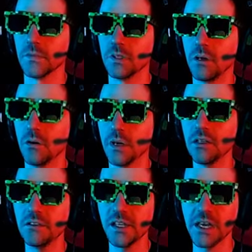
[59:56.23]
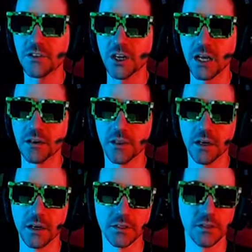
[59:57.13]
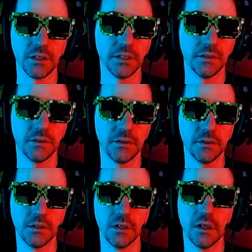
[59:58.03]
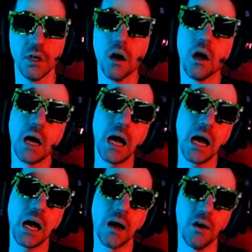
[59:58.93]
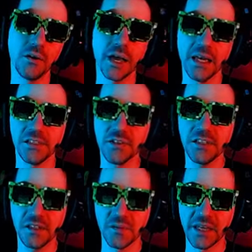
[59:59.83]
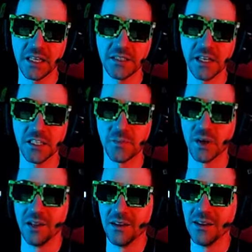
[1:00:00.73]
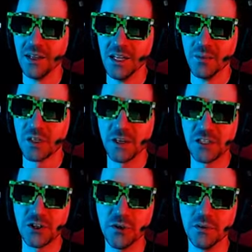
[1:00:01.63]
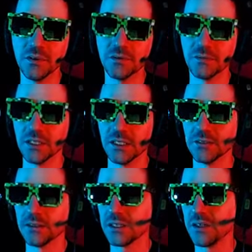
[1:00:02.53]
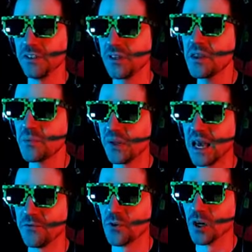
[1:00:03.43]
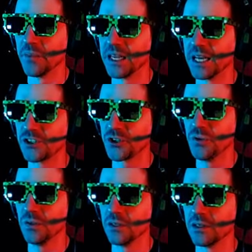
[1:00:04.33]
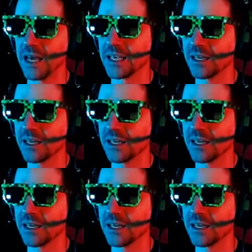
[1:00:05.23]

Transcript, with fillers: Oh, it looks like I shot it there, actually. Ah, okay, so this doesn't make any sense, but but if I shoot... Well, if he's on the platform and I shoot, like,